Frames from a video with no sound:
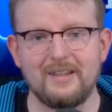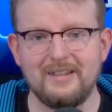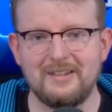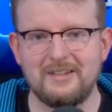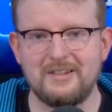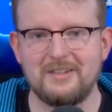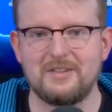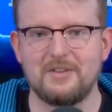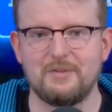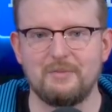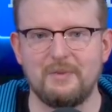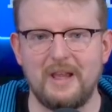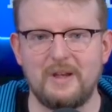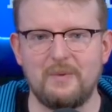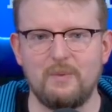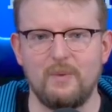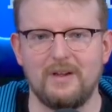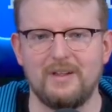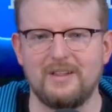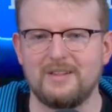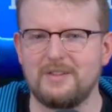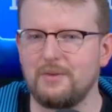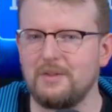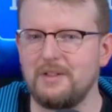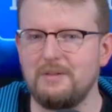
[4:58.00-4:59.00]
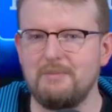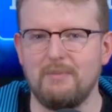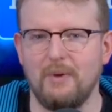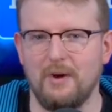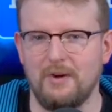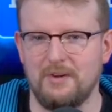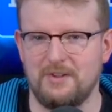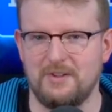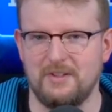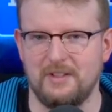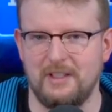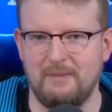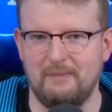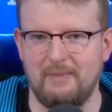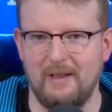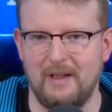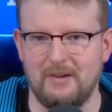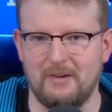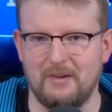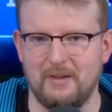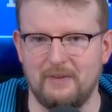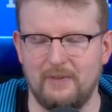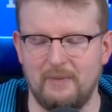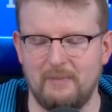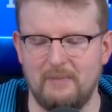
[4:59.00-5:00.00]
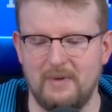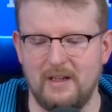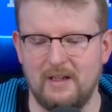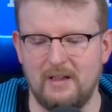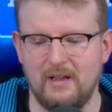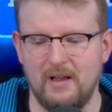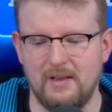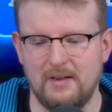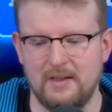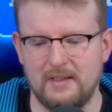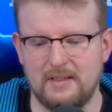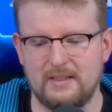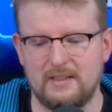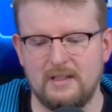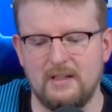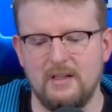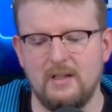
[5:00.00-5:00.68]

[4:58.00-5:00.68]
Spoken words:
This is the red one. It's only marginally better, if I'm being honest.